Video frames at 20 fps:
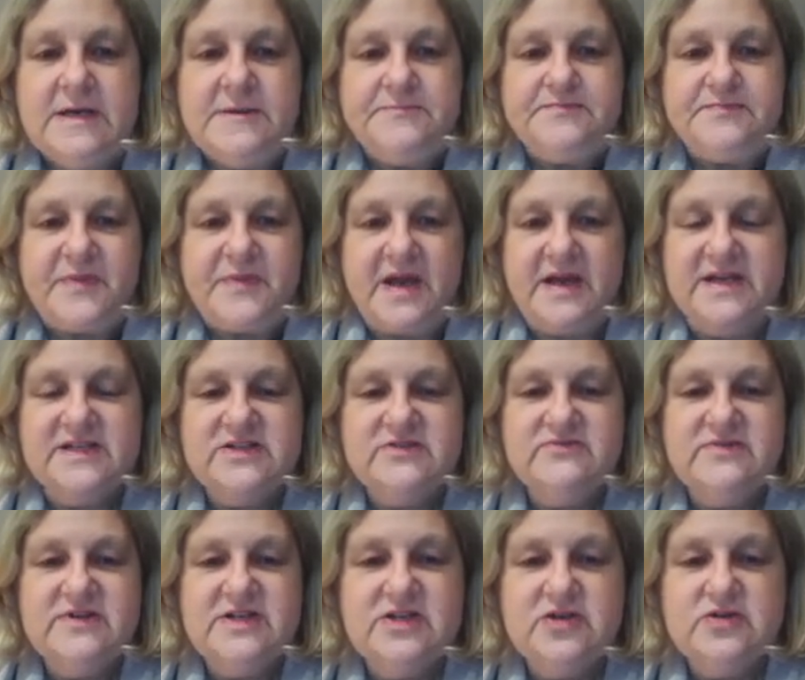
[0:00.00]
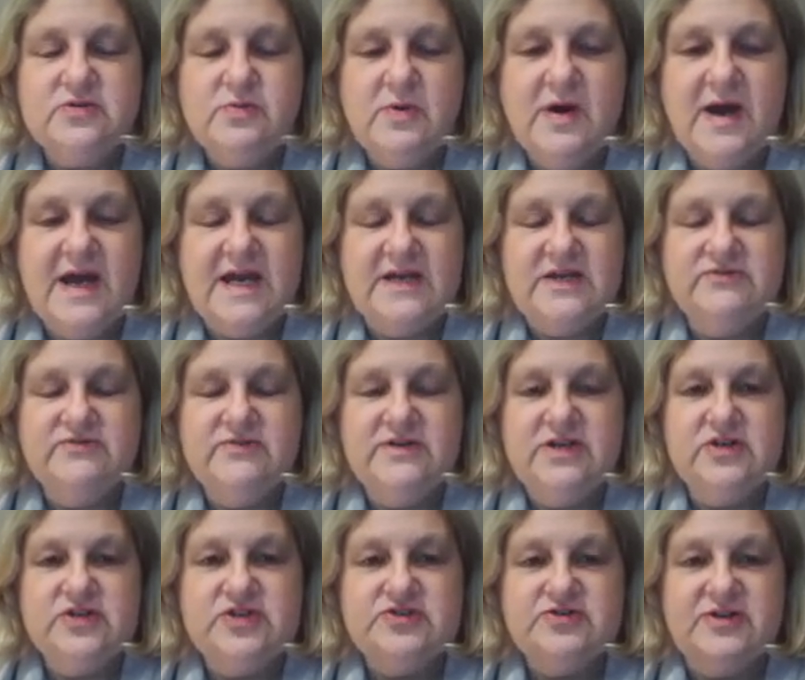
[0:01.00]
and it's a really
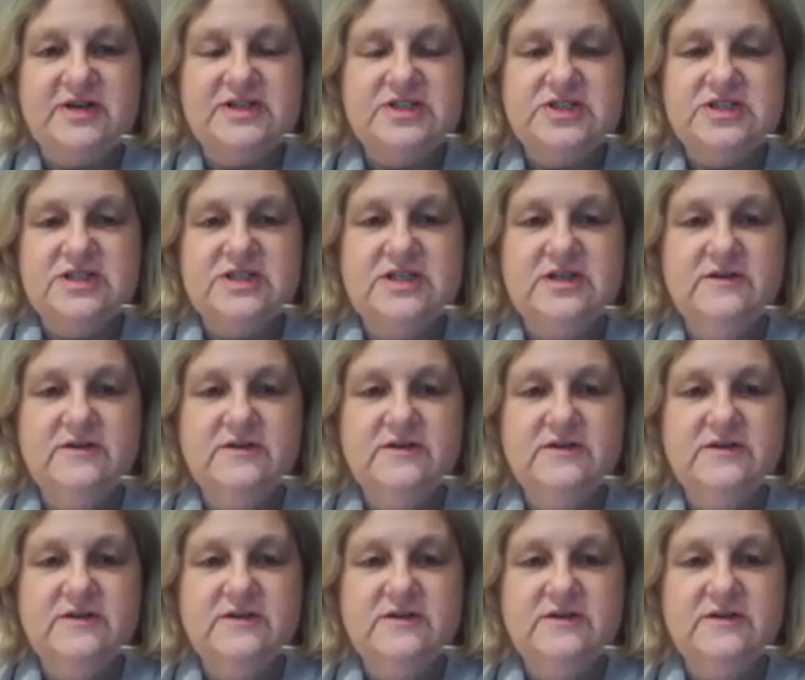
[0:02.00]
good strategy